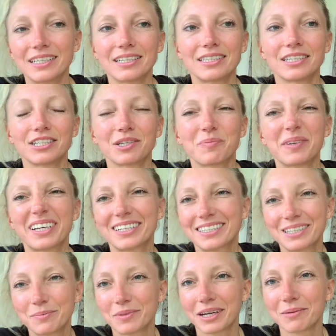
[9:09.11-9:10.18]
decision because
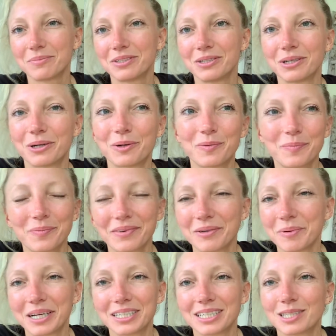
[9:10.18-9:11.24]
sometimes, you know, it
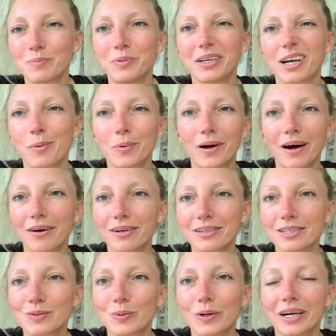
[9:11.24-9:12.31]
might just be a couple
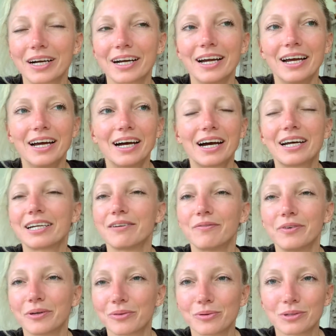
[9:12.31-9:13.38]
hours where I can
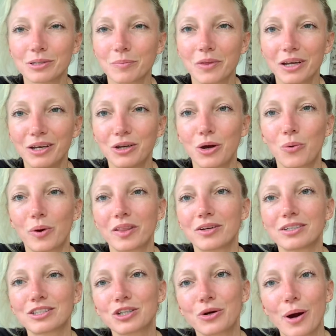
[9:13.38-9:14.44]
feel through something and know whether
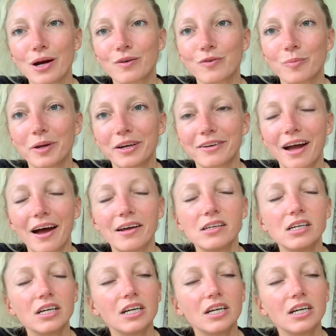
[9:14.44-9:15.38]
it's correct for me or not.